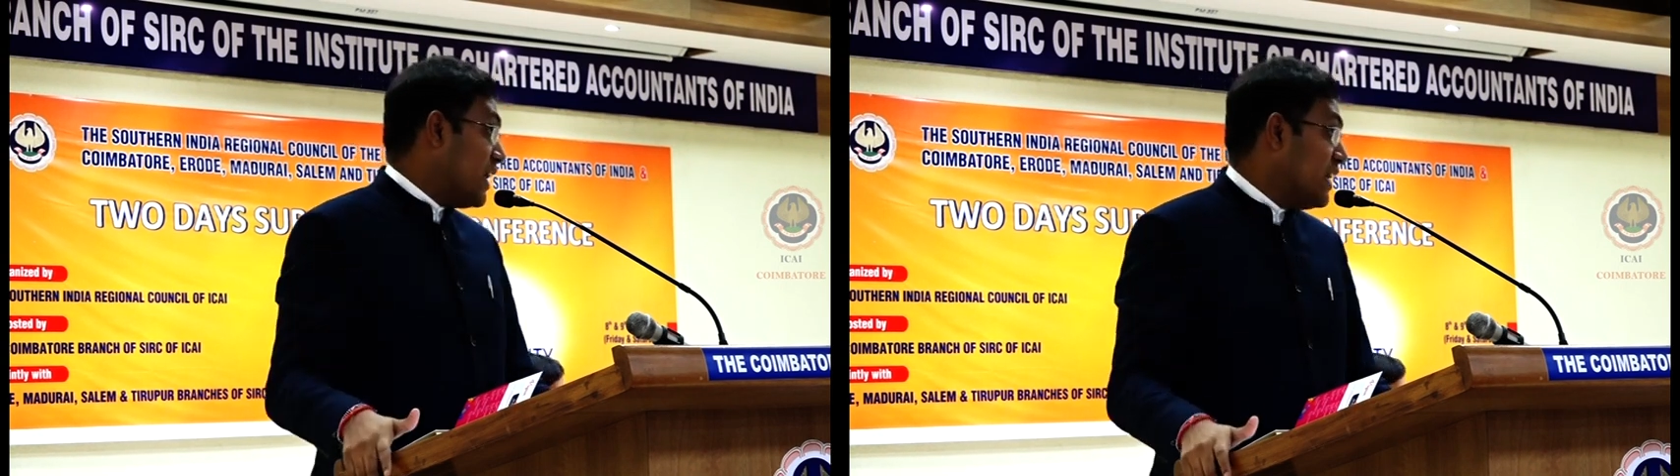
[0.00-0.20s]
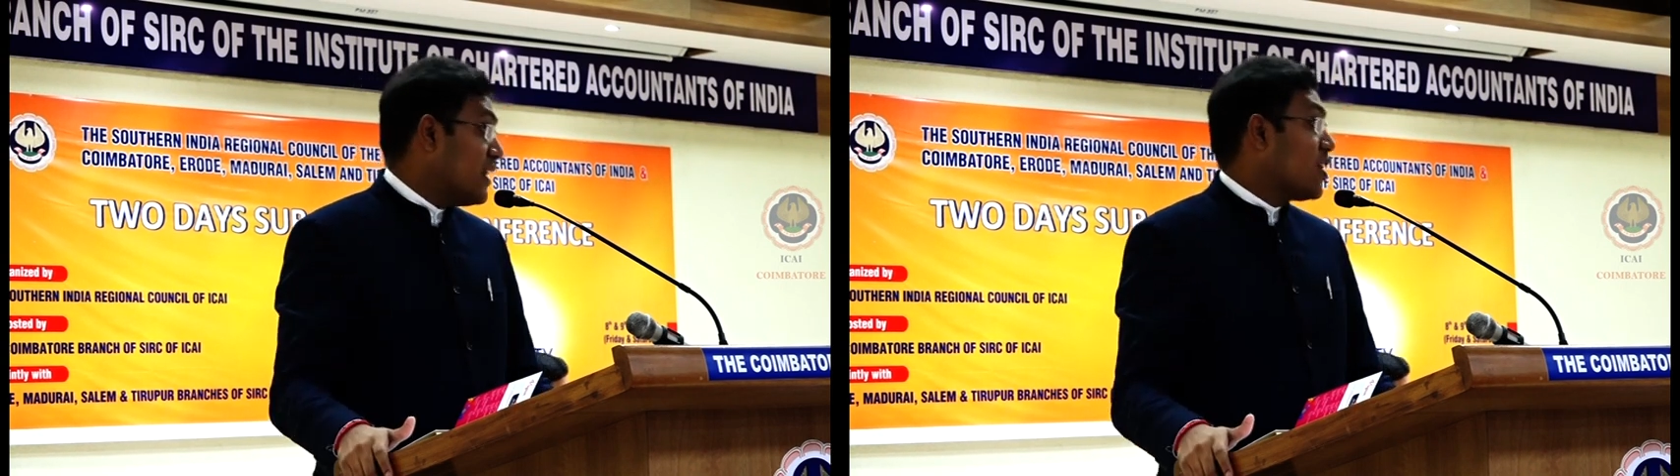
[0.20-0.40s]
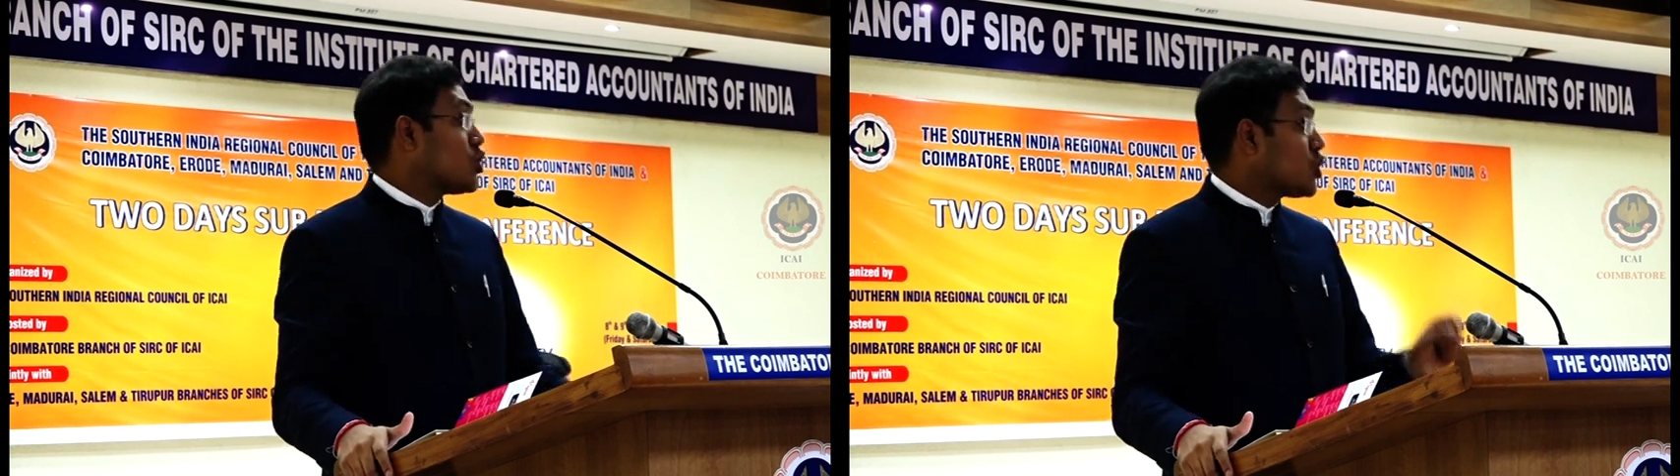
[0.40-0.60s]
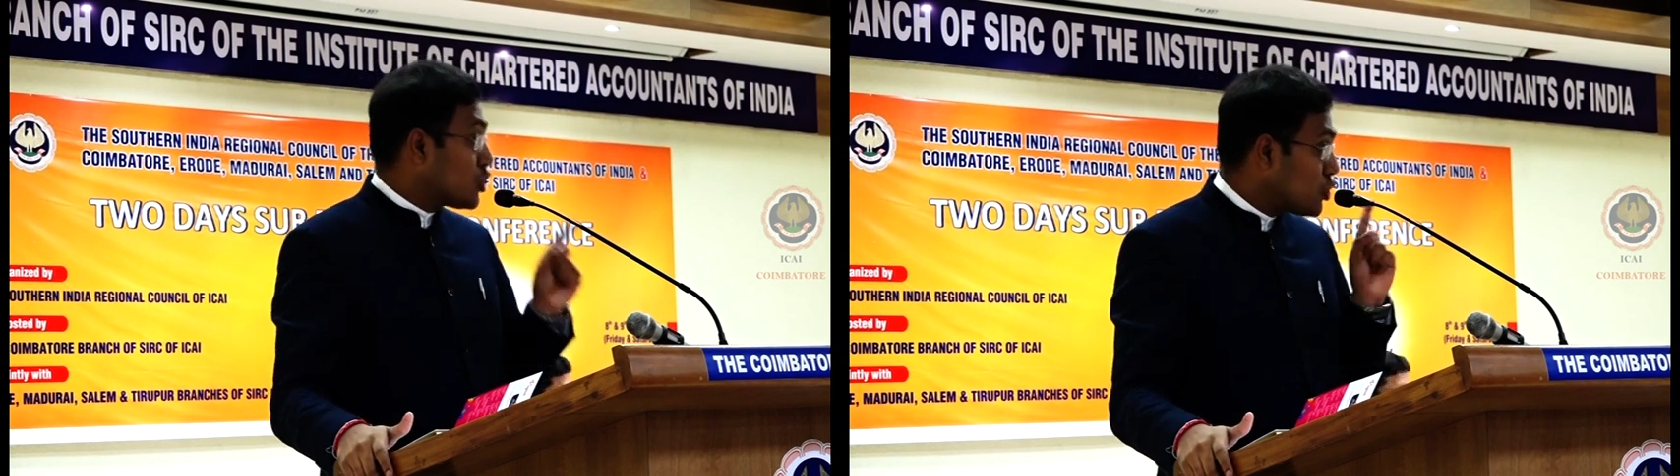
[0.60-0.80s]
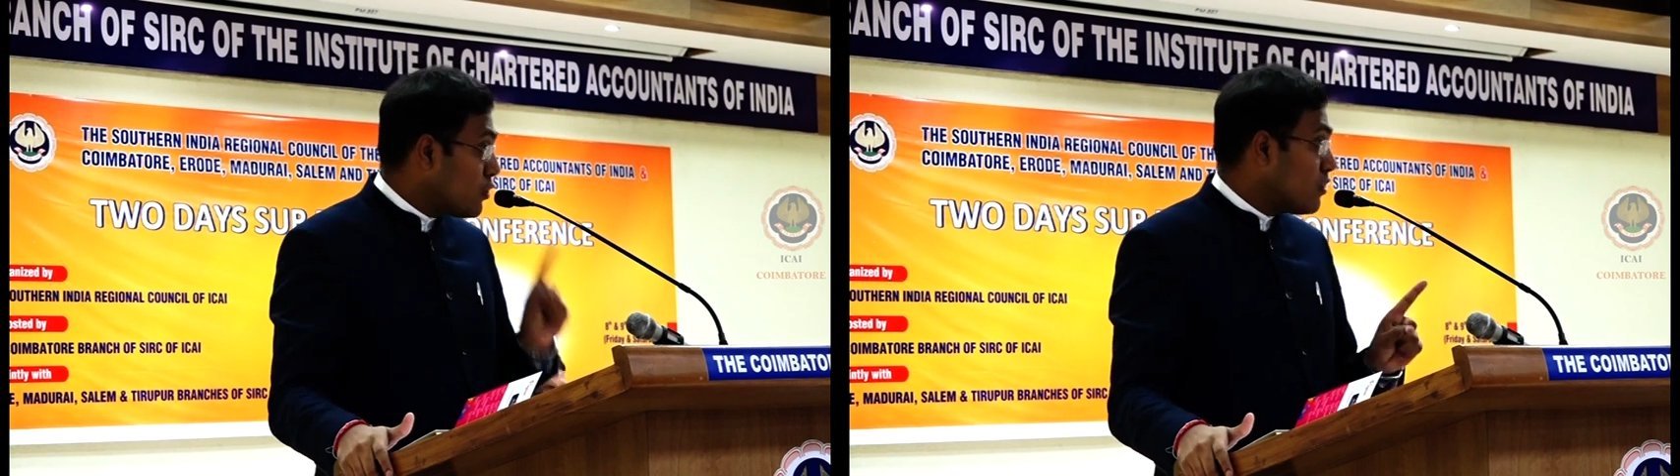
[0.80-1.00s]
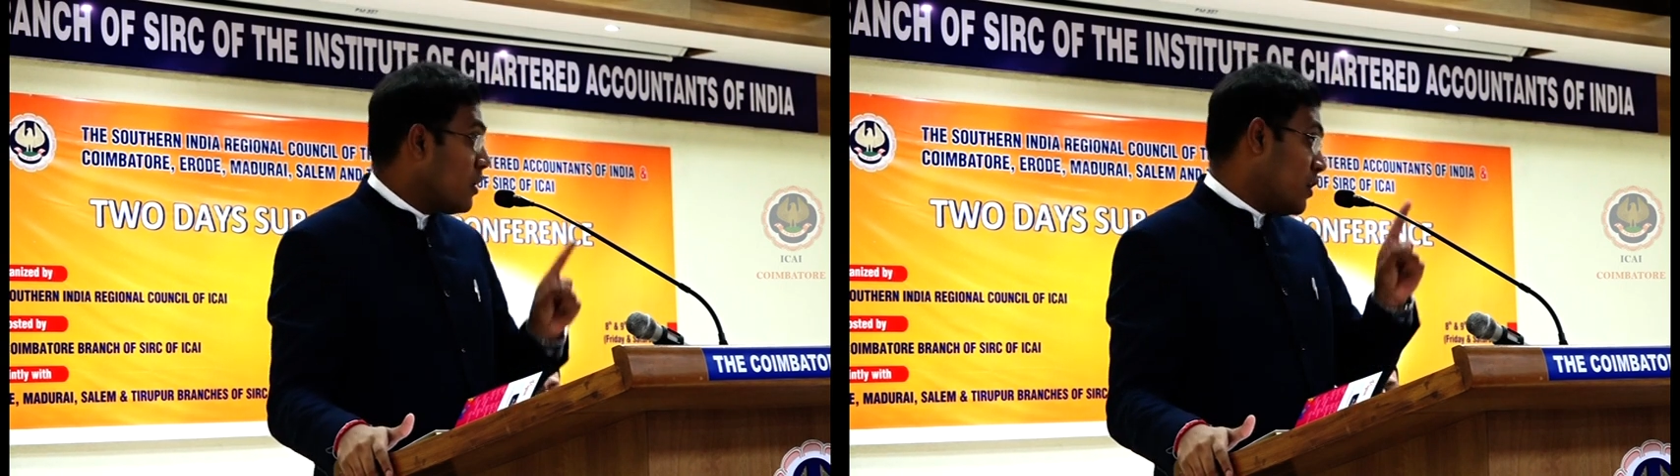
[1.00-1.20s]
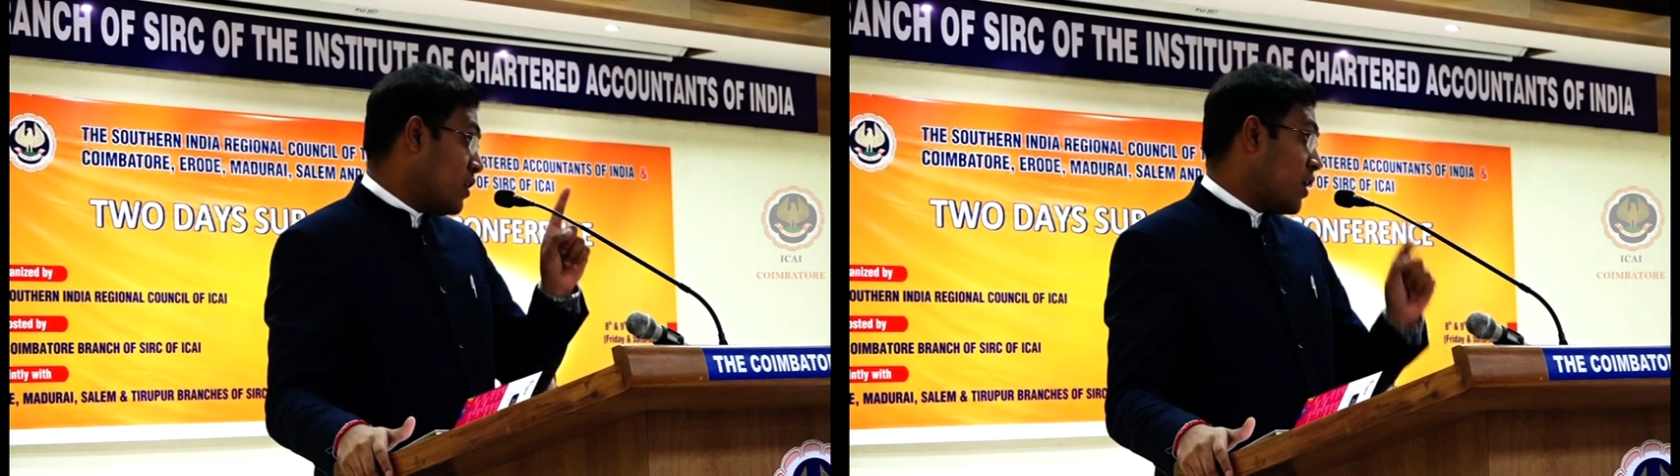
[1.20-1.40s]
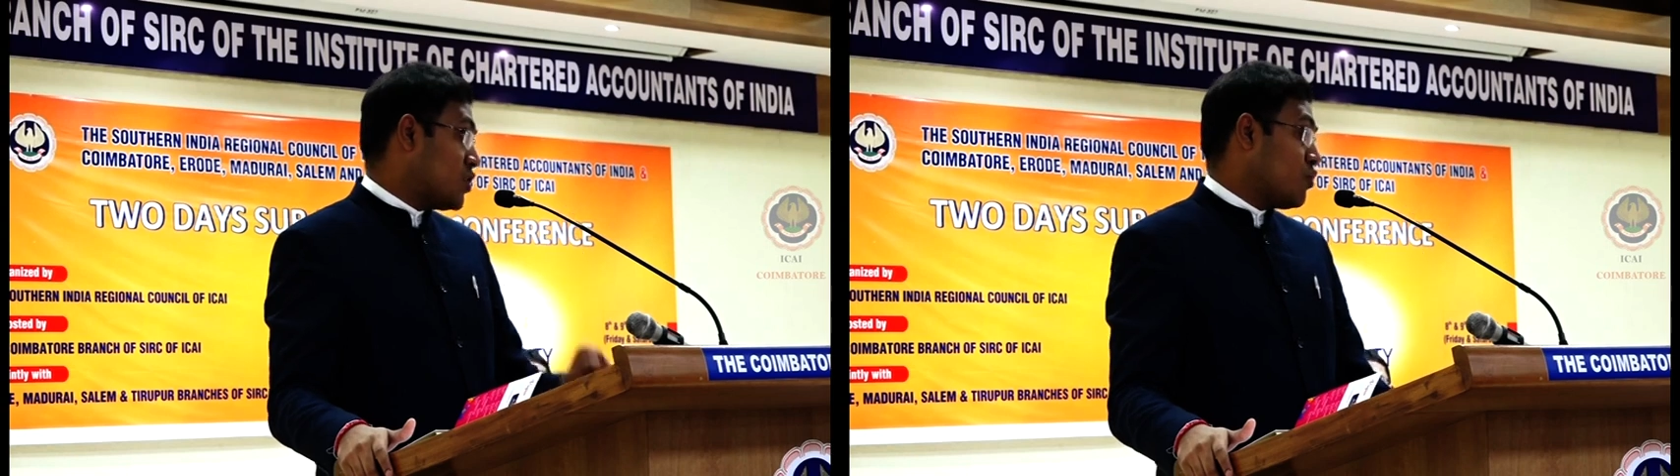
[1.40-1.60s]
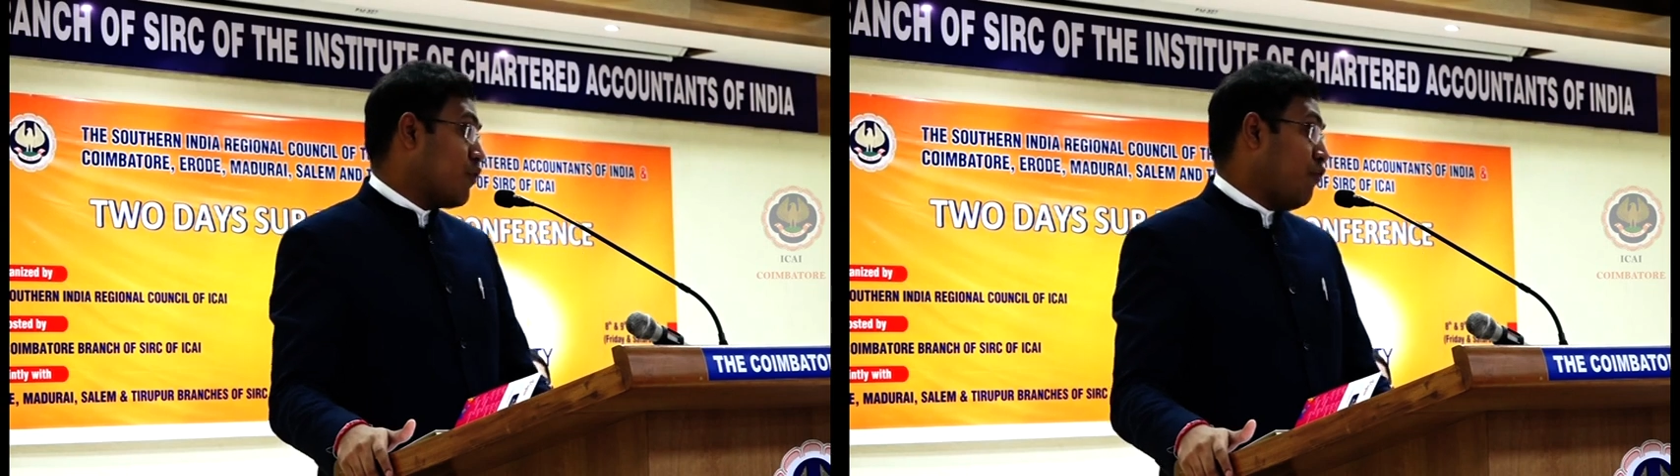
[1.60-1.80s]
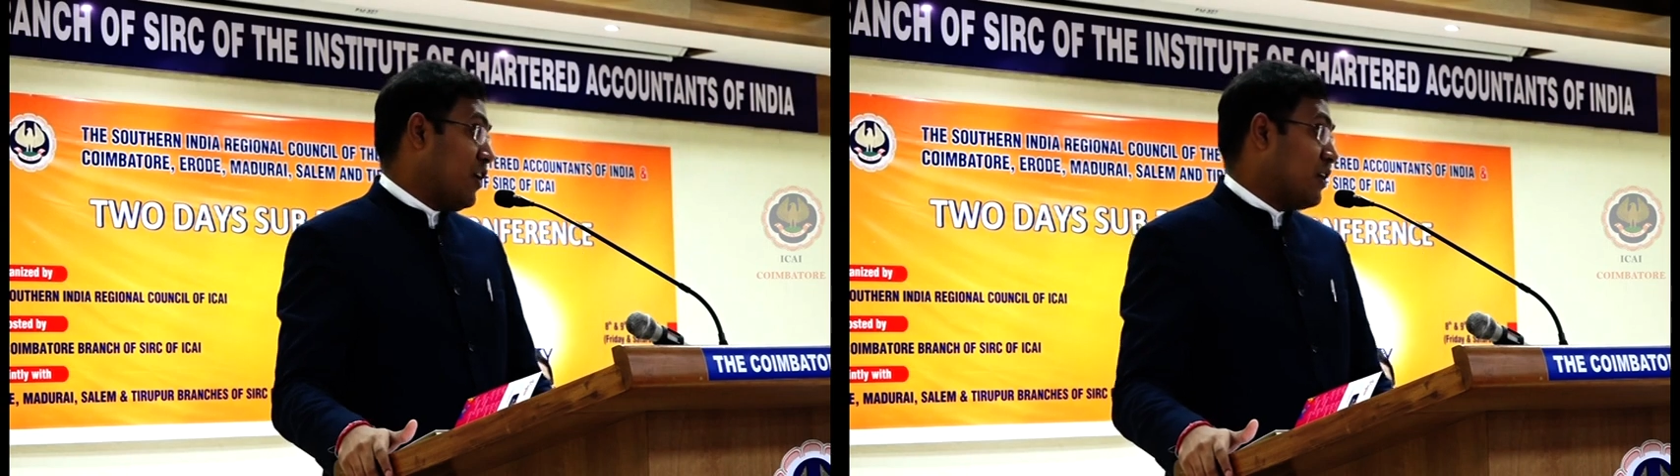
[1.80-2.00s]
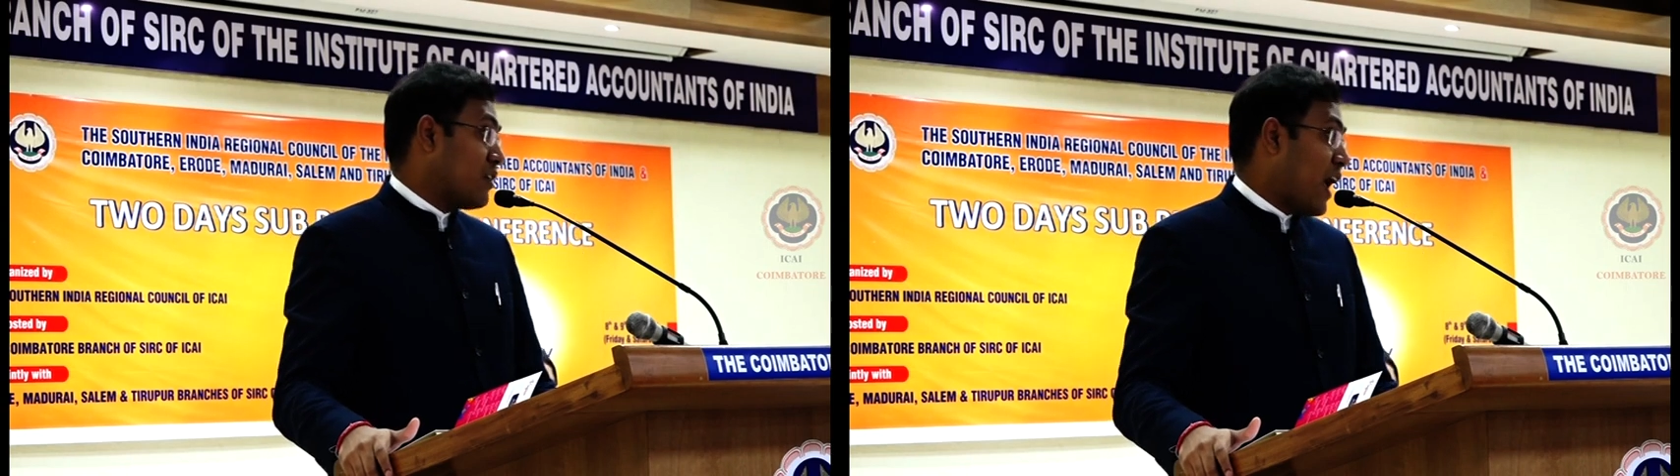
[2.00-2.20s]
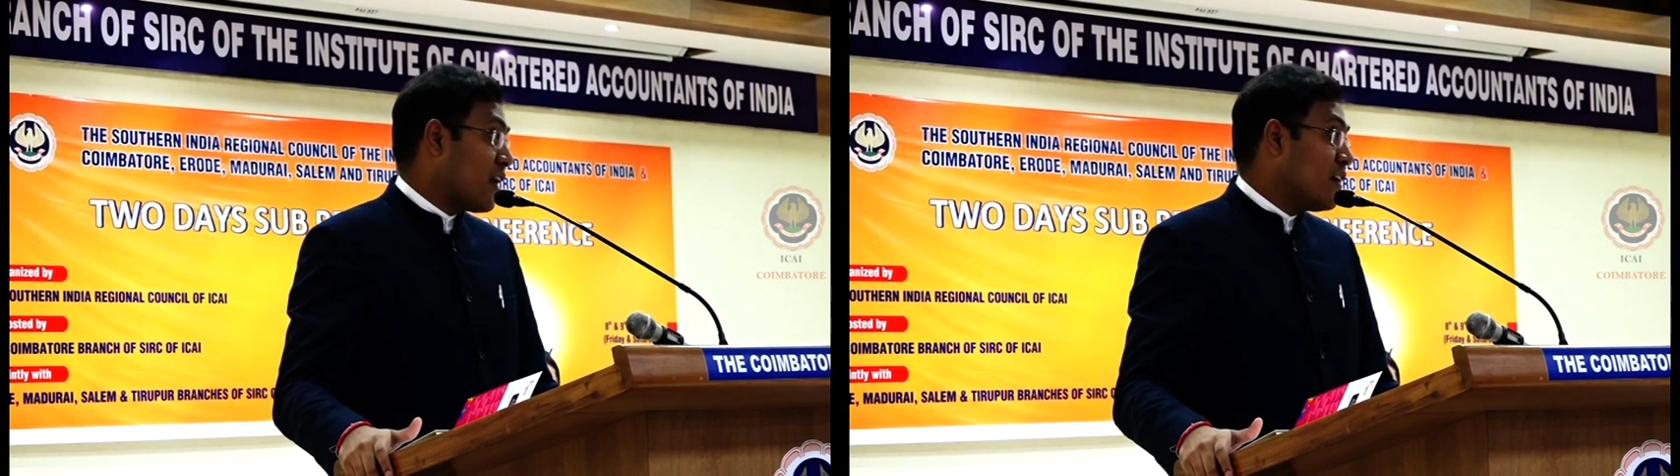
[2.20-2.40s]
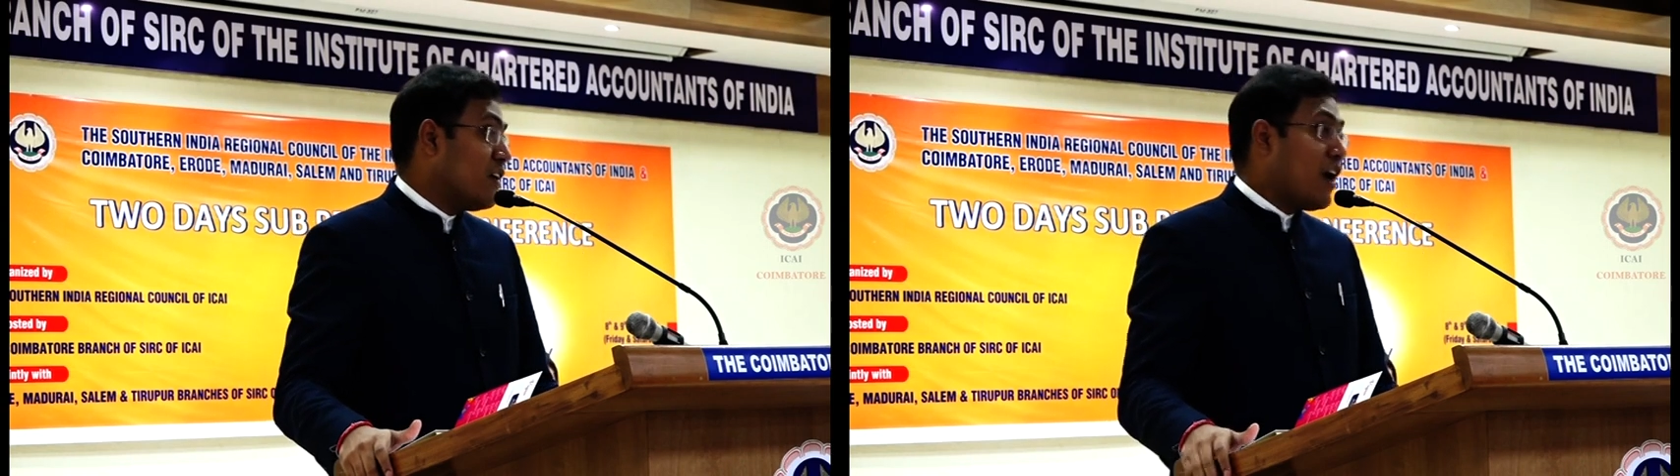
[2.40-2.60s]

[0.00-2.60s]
India should reach to 50th rank,